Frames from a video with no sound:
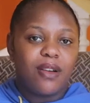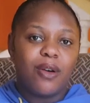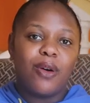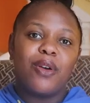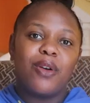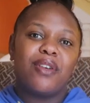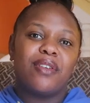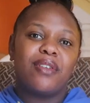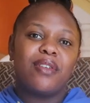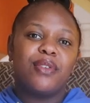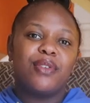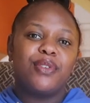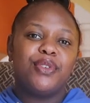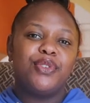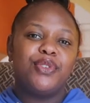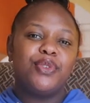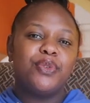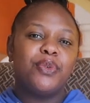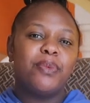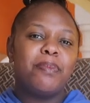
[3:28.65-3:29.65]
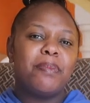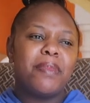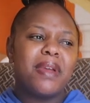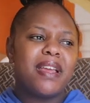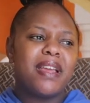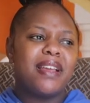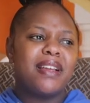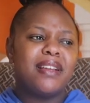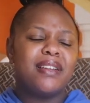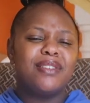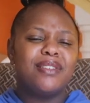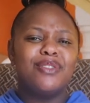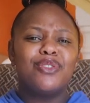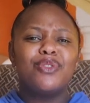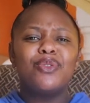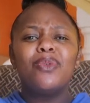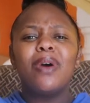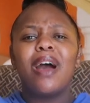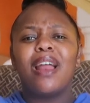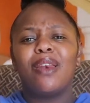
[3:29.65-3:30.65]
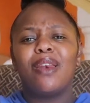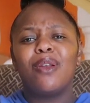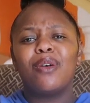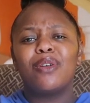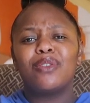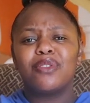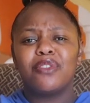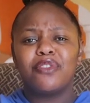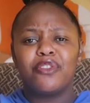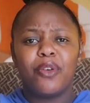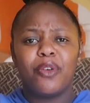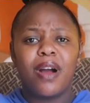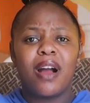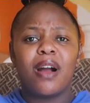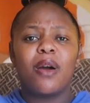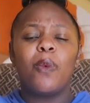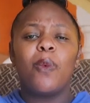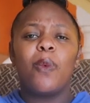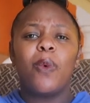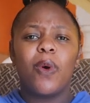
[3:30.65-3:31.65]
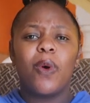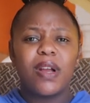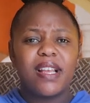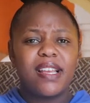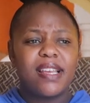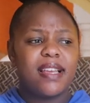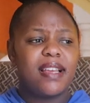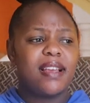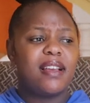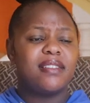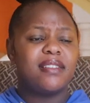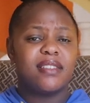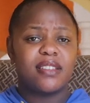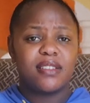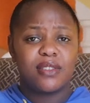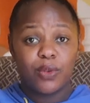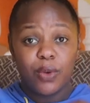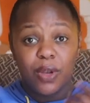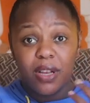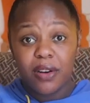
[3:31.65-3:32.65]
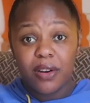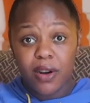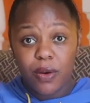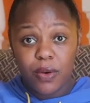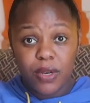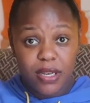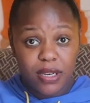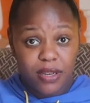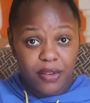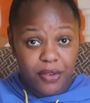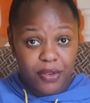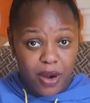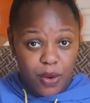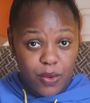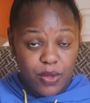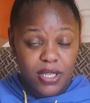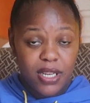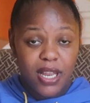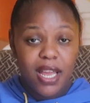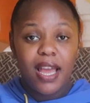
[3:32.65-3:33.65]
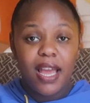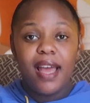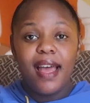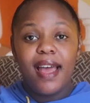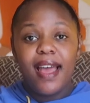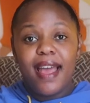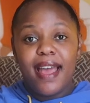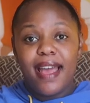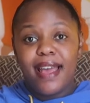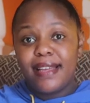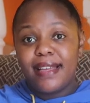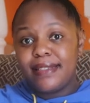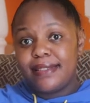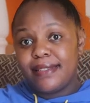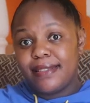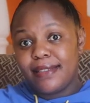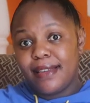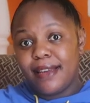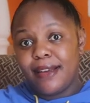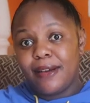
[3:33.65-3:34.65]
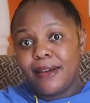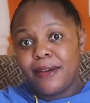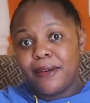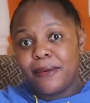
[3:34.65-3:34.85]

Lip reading: Or you may do a lot of work, walking, just going round and round, and